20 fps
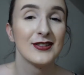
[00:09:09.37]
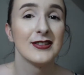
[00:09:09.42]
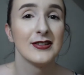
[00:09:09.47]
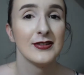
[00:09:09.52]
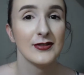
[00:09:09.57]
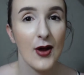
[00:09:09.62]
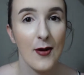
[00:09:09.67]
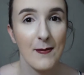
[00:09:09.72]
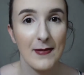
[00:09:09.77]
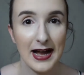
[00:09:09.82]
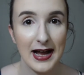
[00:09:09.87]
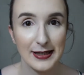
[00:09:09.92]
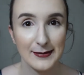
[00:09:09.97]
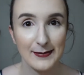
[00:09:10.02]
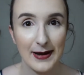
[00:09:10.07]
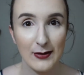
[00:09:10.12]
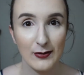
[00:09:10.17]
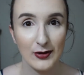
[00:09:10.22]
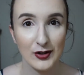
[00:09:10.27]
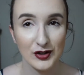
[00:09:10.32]
Do not mind
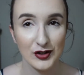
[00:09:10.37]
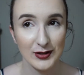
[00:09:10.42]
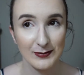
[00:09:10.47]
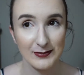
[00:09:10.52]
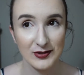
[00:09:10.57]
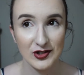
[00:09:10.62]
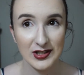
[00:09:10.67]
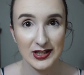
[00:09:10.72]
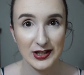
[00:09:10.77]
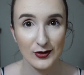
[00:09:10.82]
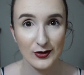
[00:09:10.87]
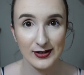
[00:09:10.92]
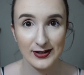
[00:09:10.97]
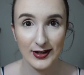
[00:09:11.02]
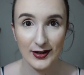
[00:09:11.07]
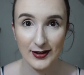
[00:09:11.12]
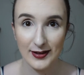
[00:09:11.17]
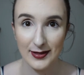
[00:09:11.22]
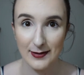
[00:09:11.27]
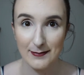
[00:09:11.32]
my washing machine going
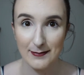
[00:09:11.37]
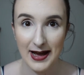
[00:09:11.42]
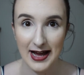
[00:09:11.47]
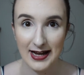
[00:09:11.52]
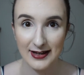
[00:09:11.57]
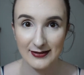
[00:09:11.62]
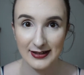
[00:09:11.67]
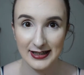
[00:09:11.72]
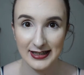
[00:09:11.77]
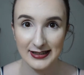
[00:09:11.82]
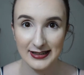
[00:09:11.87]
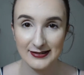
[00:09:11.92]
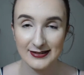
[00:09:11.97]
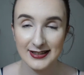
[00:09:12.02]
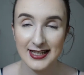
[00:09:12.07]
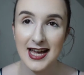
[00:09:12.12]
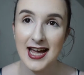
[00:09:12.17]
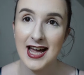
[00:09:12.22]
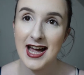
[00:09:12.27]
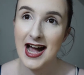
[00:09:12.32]
on in the
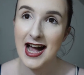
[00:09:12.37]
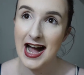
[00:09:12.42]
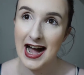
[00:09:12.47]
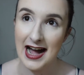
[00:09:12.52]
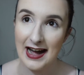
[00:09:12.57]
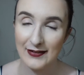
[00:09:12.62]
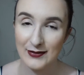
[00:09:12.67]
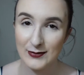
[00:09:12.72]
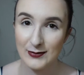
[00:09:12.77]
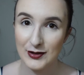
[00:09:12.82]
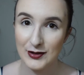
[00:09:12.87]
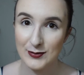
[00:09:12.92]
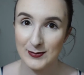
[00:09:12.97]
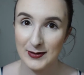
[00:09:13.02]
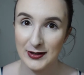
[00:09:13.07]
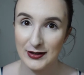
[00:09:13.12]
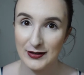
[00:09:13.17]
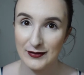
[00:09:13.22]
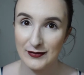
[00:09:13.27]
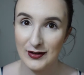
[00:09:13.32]
background. I have to wash my
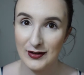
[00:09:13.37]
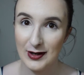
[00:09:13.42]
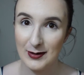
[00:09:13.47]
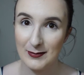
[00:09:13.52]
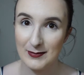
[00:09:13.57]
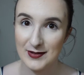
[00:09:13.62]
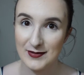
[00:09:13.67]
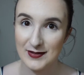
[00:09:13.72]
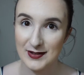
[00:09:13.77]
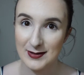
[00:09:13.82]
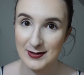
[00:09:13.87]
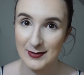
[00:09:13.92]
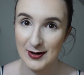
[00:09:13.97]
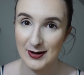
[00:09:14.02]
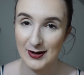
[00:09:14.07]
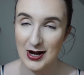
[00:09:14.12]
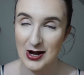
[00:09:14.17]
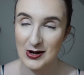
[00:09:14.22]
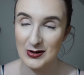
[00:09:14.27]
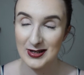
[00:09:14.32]
uniforms for
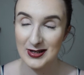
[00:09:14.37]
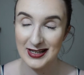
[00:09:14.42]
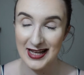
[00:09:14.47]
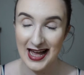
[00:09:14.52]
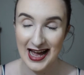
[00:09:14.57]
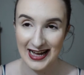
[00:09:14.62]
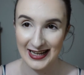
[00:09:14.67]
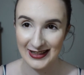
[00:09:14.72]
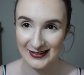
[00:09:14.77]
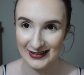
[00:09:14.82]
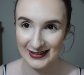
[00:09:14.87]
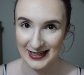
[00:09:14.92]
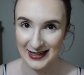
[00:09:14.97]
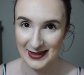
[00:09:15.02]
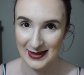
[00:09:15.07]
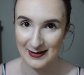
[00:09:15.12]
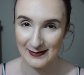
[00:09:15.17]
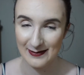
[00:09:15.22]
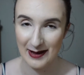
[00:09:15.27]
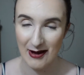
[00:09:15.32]
tomorrow. Can't do
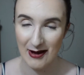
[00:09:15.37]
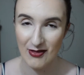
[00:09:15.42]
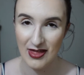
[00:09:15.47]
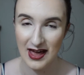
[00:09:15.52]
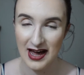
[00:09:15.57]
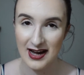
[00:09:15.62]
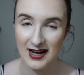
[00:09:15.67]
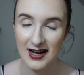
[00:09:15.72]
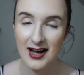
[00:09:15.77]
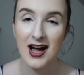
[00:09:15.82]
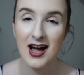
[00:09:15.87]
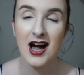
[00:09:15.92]
anything about that.